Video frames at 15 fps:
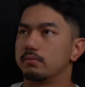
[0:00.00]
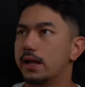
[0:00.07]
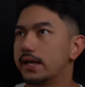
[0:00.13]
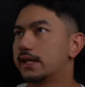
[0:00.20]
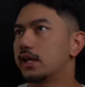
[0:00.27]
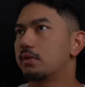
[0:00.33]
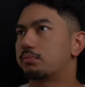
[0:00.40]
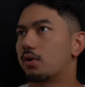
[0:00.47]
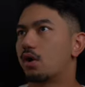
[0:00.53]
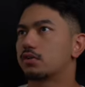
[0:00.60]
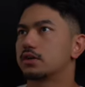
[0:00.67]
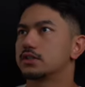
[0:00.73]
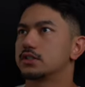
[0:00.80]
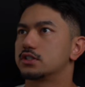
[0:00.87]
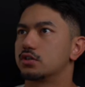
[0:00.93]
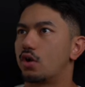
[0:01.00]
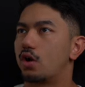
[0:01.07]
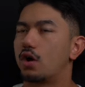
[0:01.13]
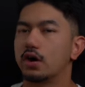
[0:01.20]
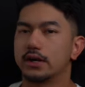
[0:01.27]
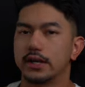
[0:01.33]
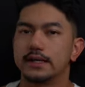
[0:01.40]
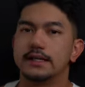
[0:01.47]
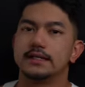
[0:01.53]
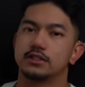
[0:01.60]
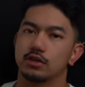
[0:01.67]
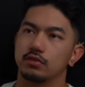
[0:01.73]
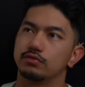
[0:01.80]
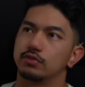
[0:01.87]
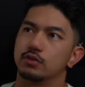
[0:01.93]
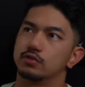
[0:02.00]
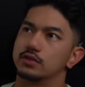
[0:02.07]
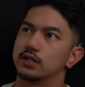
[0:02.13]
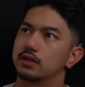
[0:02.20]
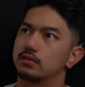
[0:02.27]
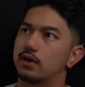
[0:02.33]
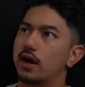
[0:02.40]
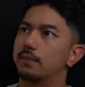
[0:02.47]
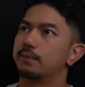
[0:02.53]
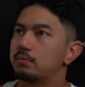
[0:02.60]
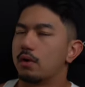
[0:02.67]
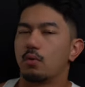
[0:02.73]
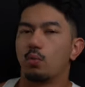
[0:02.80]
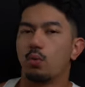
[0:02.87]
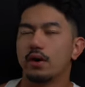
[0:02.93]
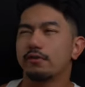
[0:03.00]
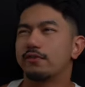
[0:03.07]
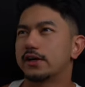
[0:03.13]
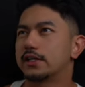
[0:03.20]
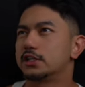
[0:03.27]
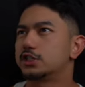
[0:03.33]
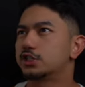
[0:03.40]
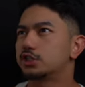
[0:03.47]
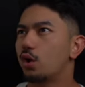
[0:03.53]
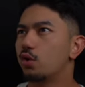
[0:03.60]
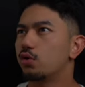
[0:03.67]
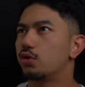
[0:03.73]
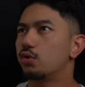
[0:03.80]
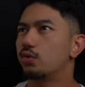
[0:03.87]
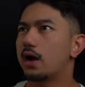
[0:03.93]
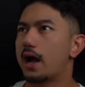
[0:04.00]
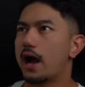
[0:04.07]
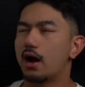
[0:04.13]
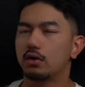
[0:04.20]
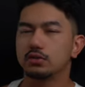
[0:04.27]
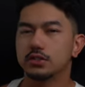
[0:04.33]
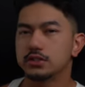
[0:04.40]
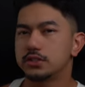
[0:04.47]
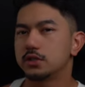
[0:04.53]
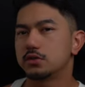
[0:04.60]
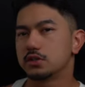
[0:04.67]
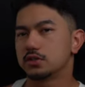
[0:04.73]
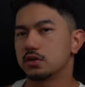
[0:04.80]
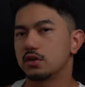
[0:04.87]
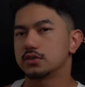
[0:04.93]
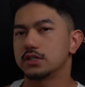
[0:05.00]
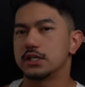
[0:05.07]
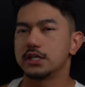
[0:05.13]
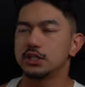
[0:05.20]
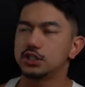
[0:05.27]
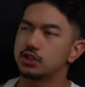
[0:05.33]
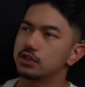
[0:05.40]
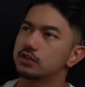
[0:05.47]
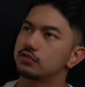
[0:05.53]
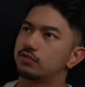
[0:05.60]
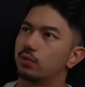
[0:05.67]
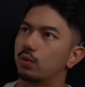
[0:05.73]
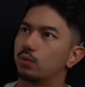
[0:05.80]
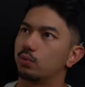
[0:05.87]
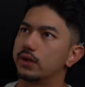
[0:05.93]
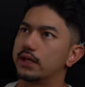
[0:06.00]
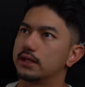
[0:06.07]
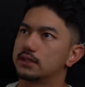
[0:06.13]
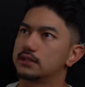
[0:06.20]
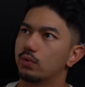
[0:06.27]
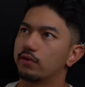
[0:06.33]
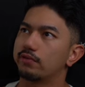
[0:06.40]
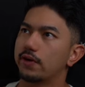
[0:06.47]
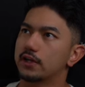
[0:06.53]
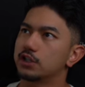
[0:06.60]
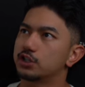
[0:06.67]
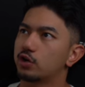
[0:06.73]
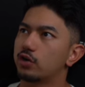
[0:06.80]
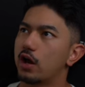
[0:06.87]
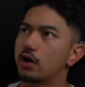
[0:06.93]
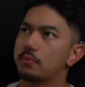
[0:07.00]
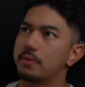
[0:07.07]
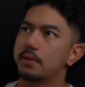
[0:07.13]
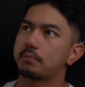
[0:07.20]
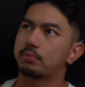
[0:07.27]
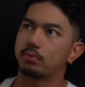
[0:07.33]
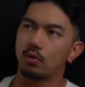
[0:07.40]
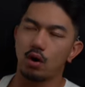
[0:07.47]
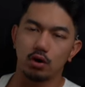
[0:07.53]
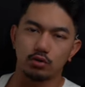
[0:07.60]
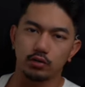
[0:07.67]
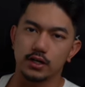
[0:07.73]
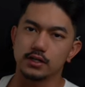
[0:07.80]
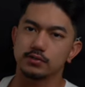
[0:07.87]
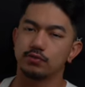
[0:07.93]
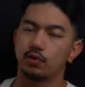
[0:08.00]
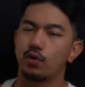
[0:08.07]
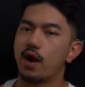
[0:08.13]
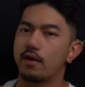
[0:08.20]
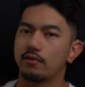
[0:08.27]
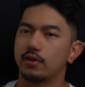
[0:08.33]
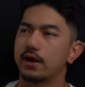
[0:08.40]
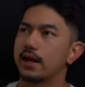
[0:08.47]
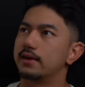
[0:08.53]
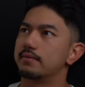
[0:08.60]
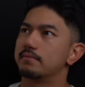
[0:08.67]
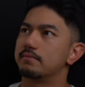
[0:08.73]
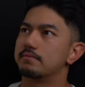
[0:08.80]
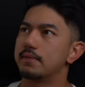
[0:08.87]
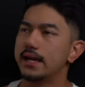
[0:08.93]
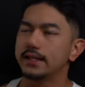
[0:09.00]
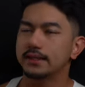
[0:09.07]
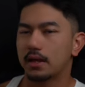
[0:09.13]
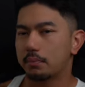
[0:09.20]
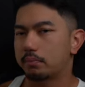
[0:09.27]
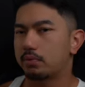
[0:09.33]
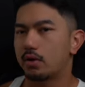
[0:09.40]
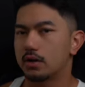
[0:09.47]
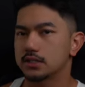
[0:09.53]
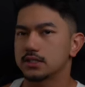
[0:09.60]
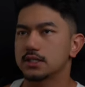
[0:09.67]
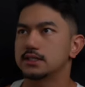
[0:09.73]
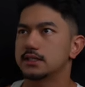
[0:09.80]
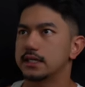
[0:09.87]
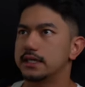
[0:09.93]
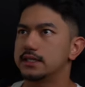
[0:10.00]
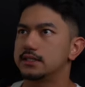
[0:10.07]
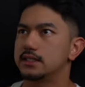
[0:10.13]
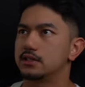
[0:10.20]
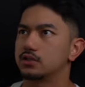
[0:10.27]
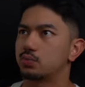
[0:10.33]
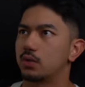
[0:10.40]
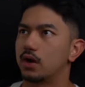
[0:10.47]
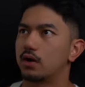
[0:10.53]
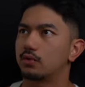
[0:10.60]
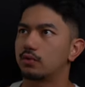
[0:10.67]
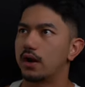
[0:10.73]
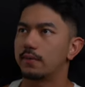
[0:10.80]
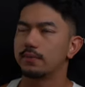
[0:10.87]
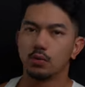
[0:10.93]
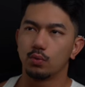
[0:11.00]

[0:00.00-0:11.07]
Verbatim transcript: Making progress is hard and it's confusing, right? But what if I can show you how to see results in just four weeks? What if I can show you how to make progress forever and make that process easy as well, right?